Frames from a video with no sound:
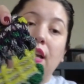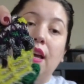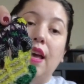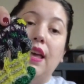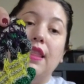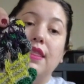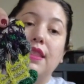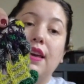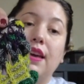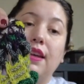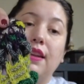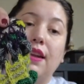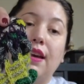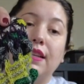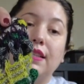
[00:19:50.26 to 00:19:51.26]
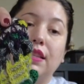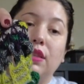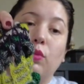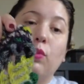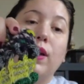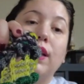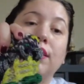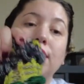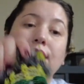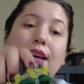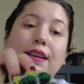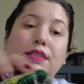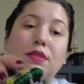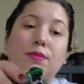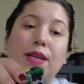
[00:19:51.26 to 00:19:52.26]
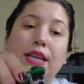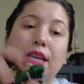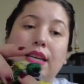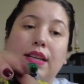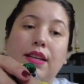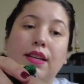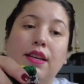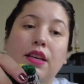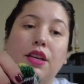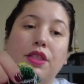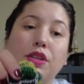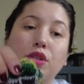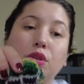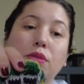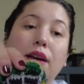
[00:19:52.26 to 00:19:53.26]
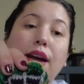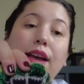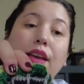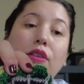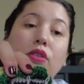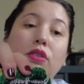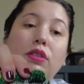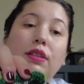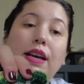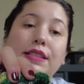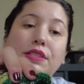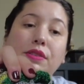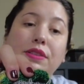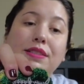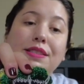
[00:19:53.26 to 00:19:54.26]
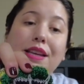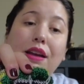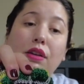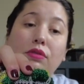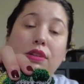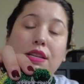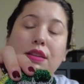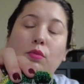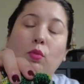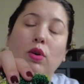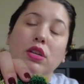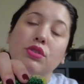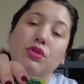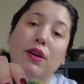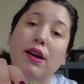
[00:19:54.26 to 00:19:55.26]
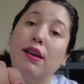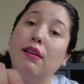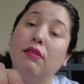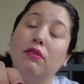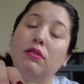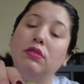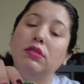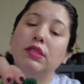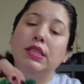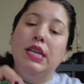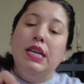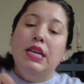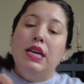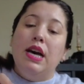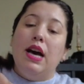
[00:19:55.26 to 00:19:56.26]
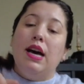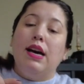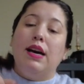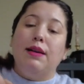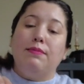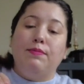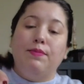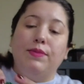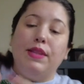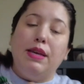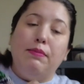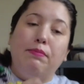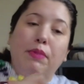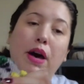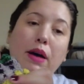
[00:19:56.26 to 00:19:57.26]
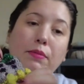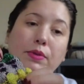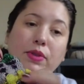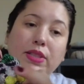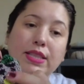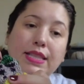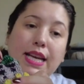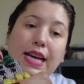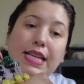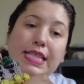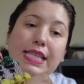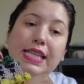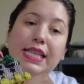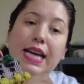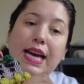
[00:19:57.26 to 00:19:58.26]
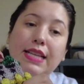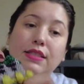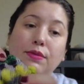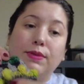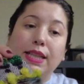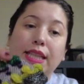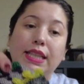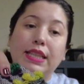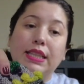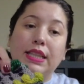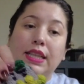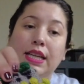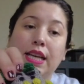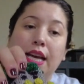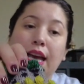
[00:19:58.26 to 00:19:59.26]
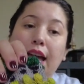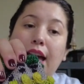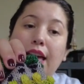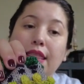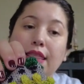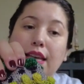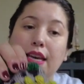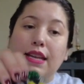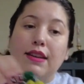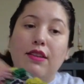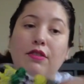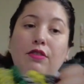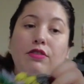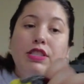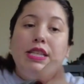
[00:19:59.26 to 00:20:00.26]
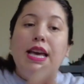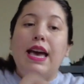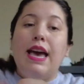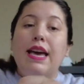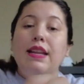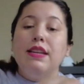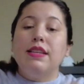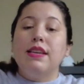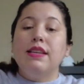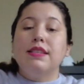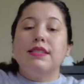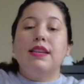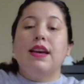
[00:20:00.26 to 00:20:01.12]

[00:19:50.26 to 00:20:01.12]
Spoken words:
And then I did the welts as written. The triangle, as you can see, I only did 1 triangle. The bobbles I did as written, And then to end it,